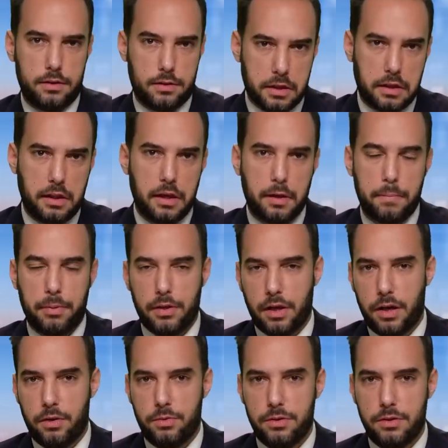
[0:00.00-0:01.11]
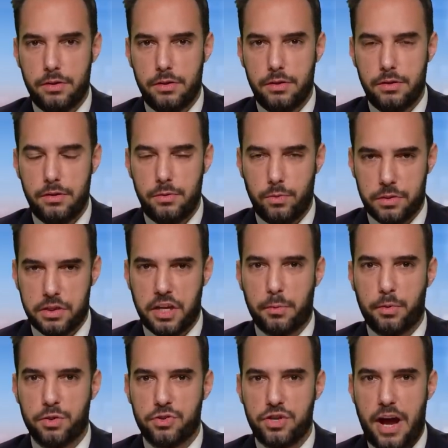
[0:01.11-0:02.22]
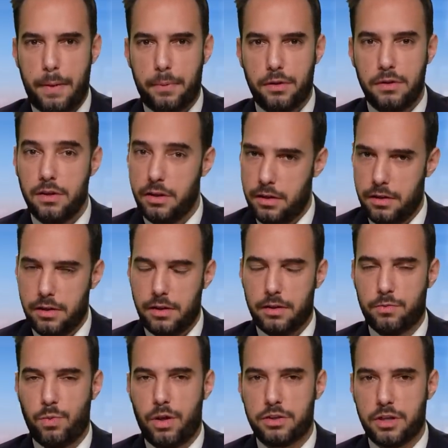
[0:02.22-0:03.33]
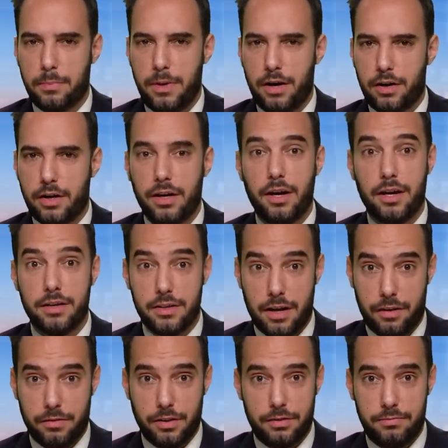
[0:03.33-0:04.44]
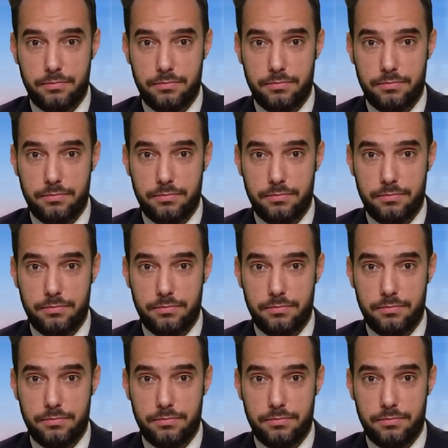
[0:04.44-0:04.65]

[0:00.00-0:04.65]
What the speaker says: Click the link below. Once again, I'm Chris Chappell. Thanks for watching America Uncovered.